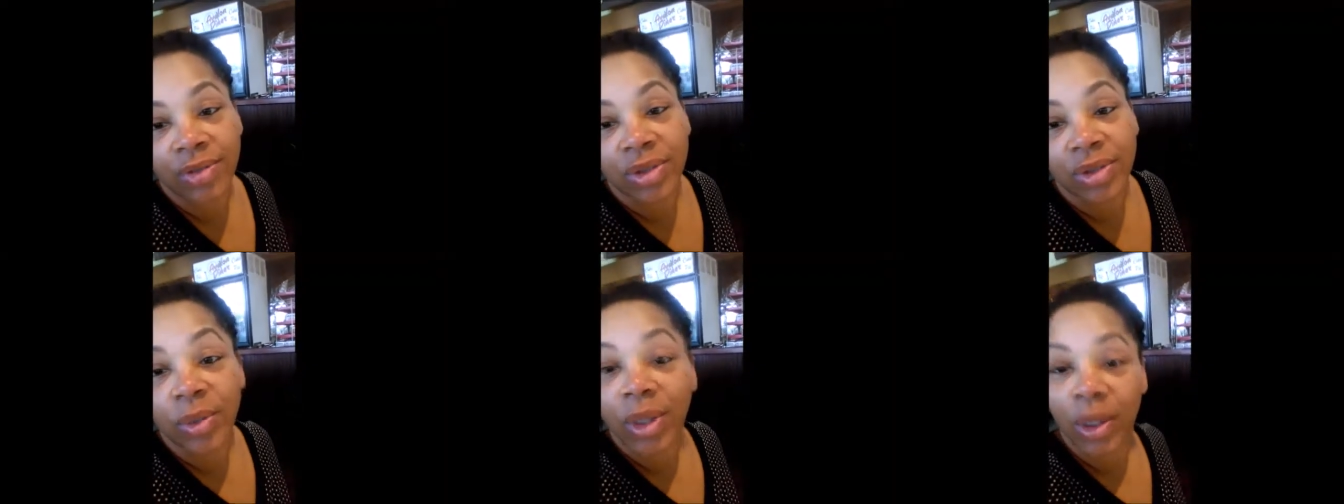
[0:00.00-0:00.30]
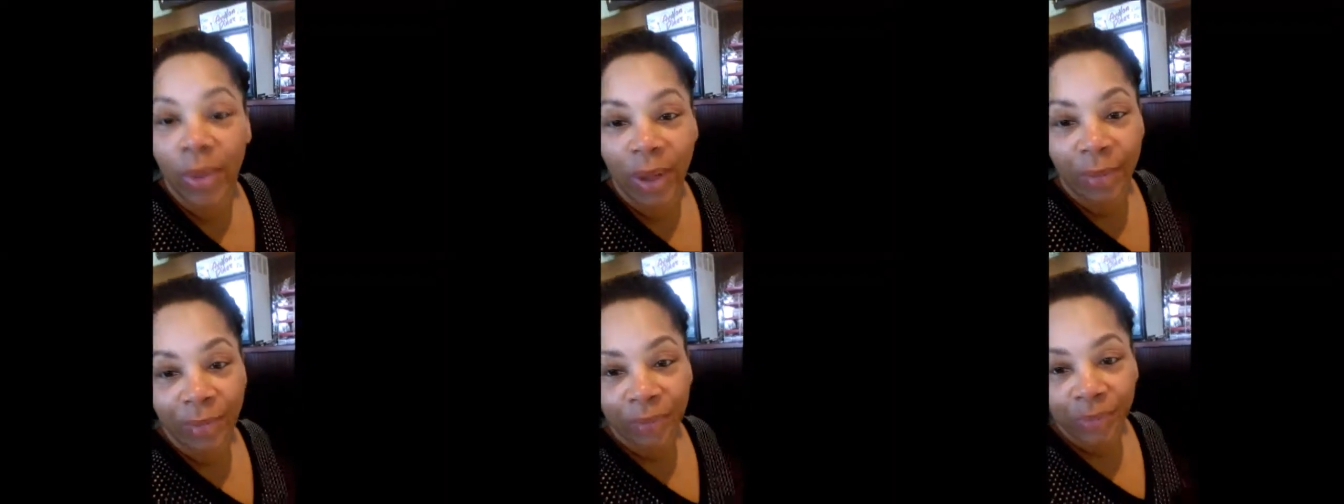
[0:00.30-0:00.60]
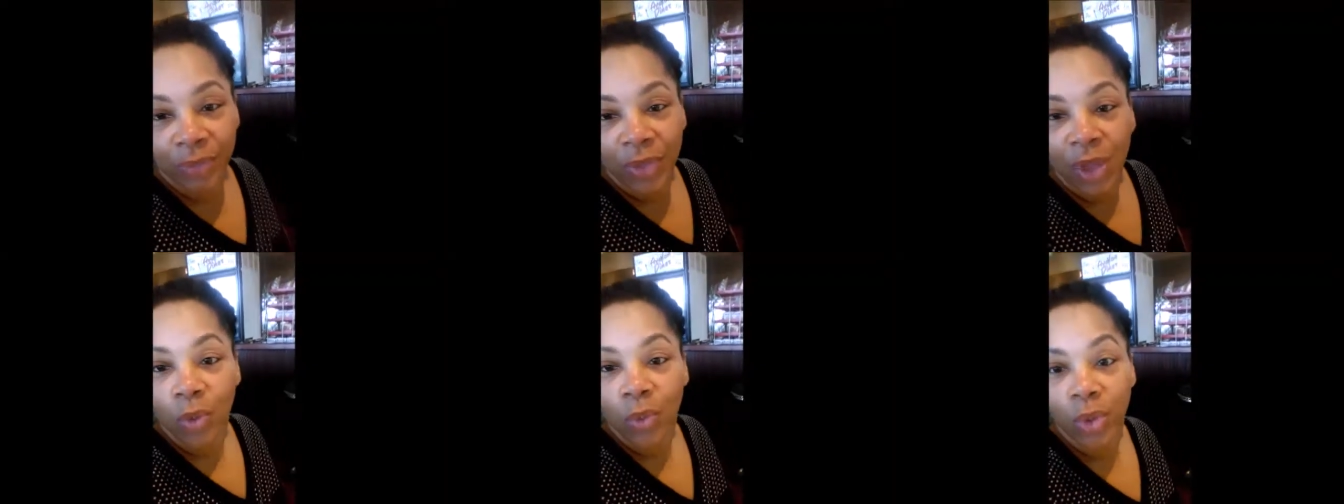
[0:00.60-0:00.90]
So anyway,
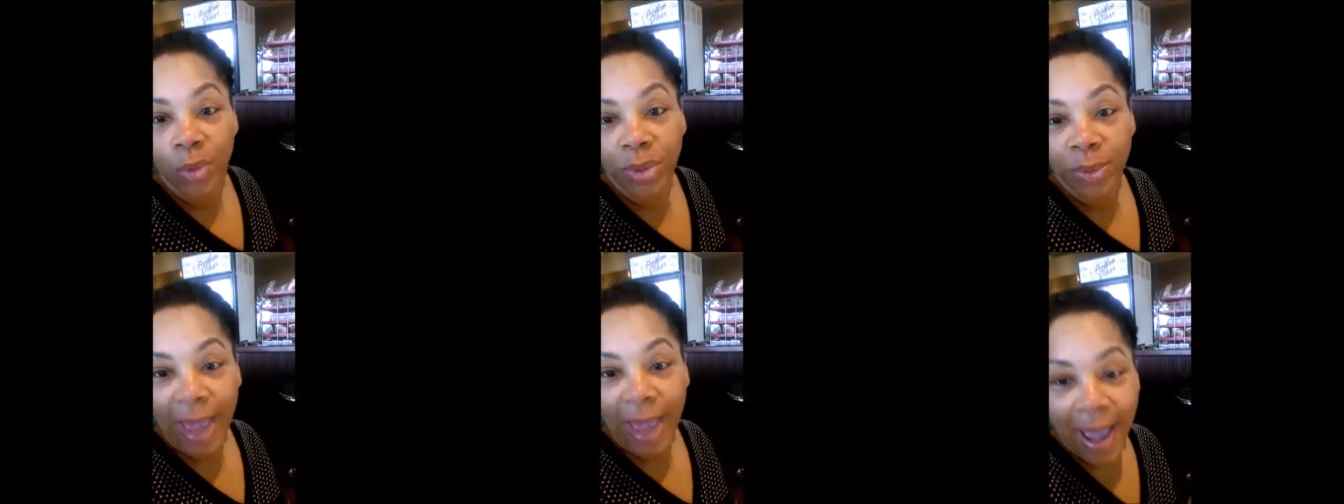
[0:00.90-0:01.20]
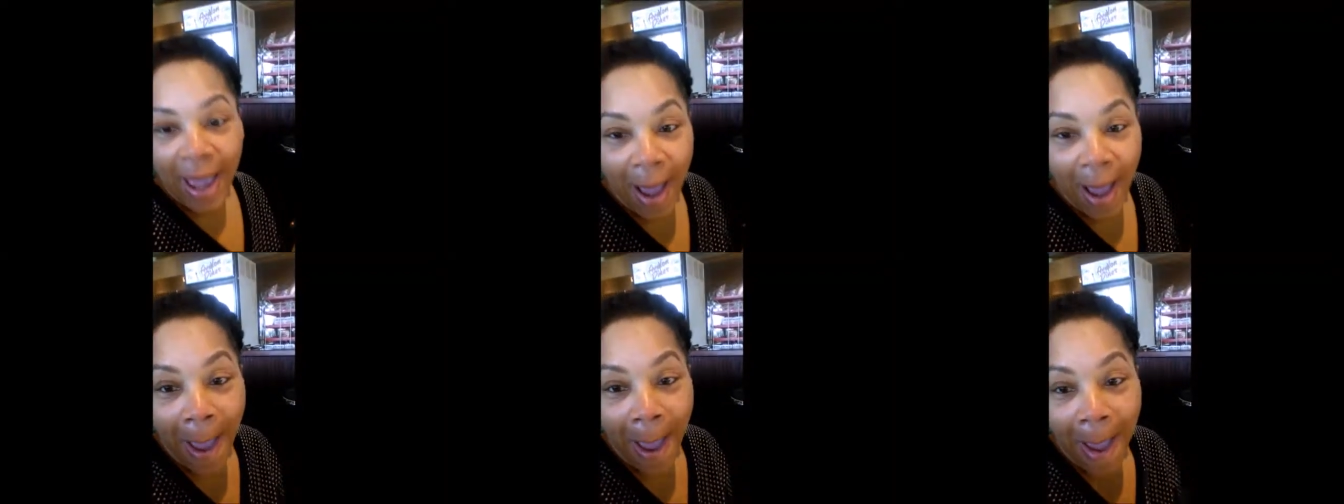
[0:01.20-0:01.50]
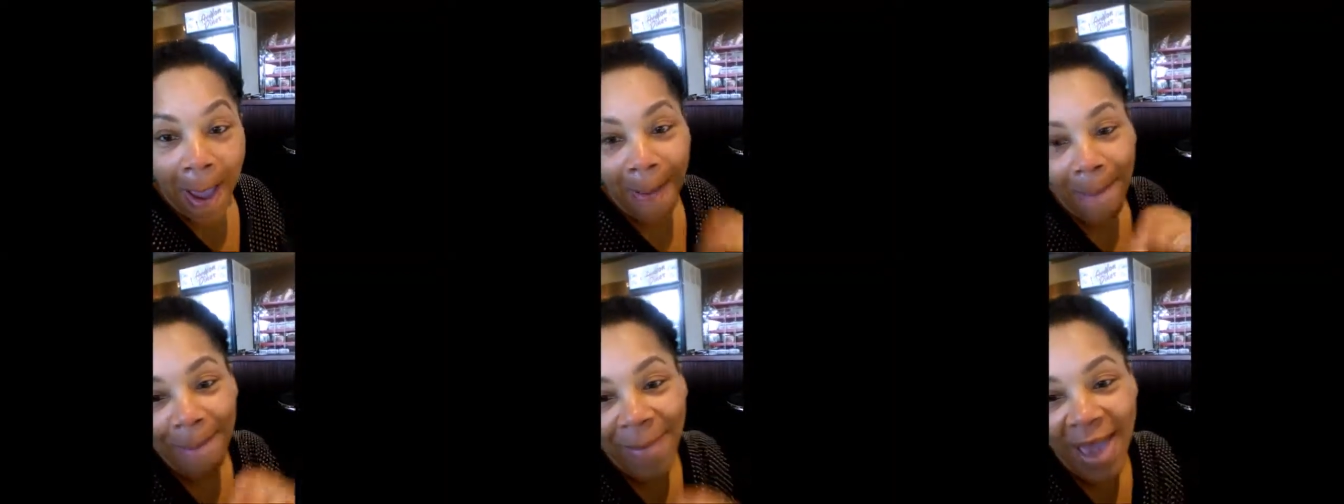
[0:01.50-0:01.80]
we'll be back.
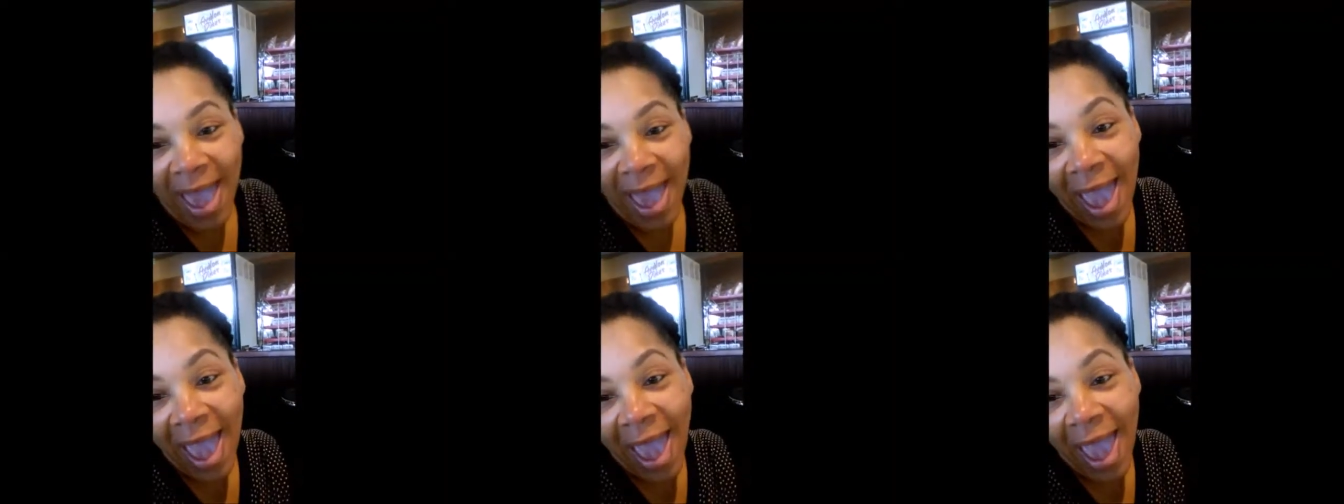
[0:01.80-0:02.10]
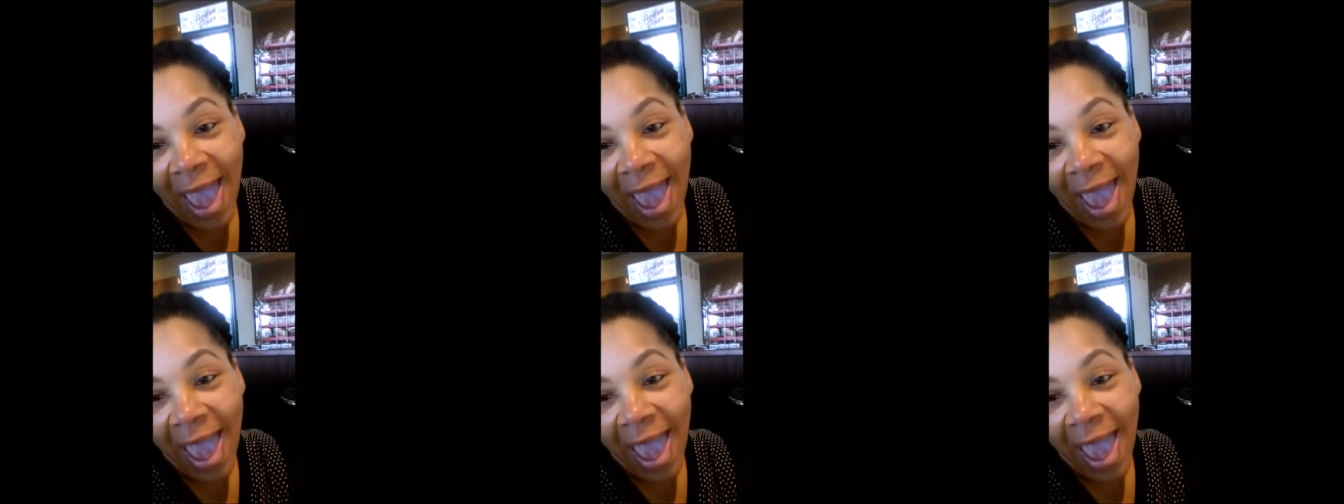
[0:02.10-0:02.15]
Bye.